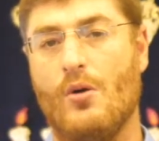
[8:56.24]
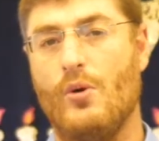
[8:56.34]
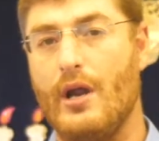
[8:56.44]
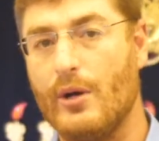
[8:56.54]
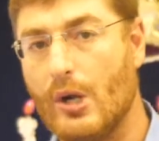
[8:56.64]

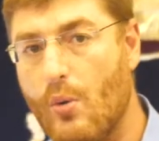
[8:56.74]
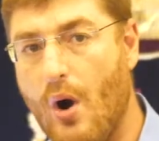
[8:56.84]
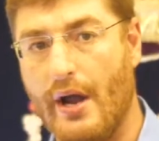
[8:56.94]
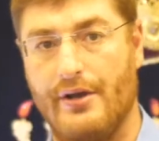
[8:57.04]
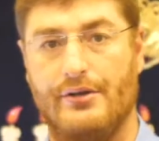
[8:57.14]
We are
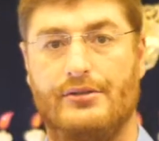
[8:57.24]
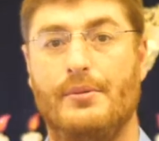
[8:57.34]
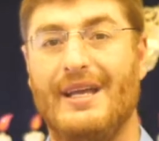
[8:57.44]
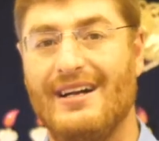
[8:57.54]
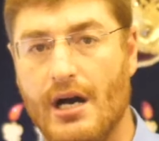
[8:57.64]
required to
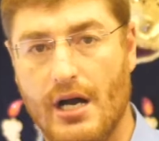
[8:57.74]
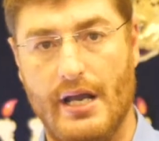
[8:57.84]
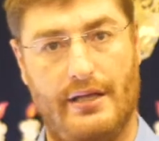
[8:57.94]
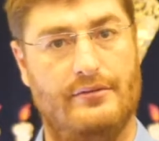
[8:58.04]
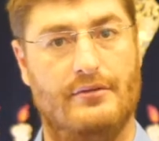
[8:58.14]
be
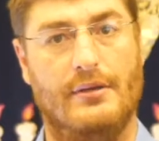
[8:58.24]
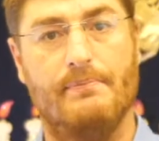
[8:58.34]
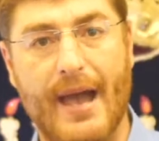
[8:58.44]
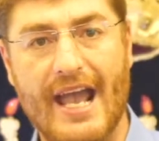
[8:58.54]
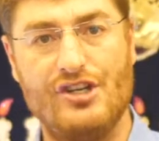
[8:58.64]
kind and
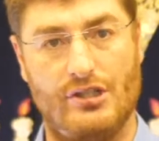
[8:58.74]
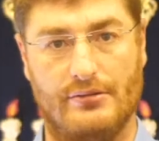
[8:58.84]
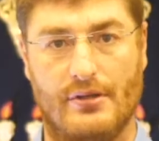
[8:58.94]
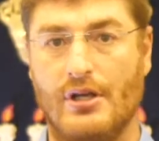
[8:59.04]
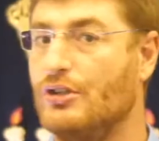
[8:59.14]
patient,
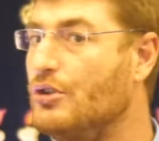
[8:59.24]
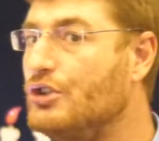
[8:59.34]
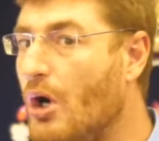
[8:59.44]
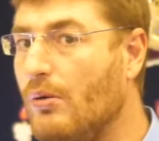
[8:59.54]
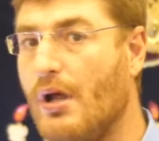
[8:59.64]
to
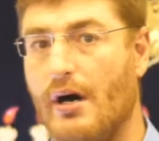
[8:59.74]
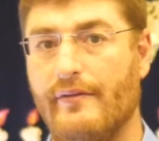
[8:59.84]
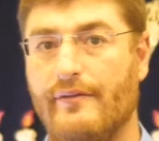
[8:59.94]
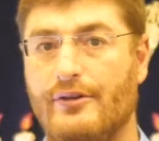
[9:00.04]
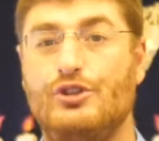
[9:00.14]
show
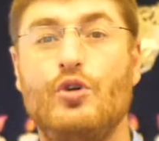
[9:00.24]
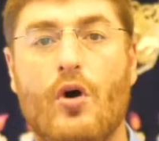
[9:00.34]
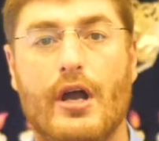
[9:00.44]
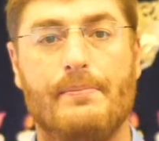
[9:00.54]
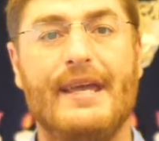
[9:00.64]
love,
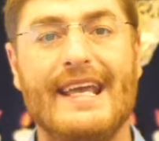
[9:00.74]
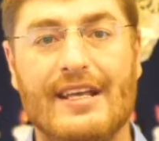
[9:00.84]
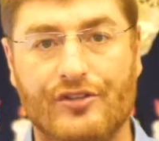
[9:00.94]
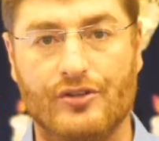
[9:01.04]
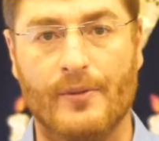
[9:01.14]
joy,
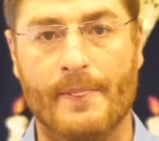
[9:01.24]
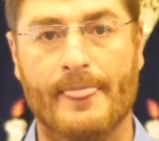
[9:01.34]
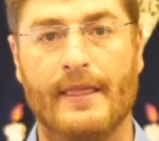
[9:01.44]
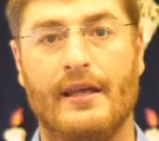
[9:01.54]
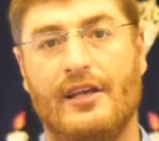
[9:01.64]
peace,
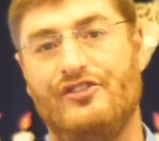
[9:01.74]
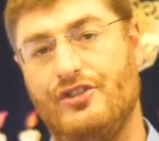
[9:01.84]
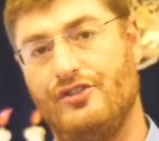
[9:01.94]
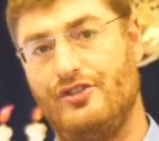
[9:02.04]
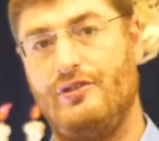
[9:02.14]
and
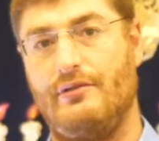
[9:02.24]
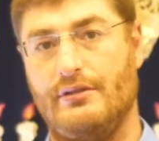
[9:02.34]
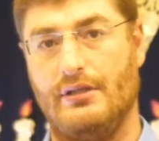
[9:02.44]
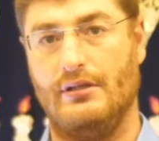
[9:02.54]
sincerity.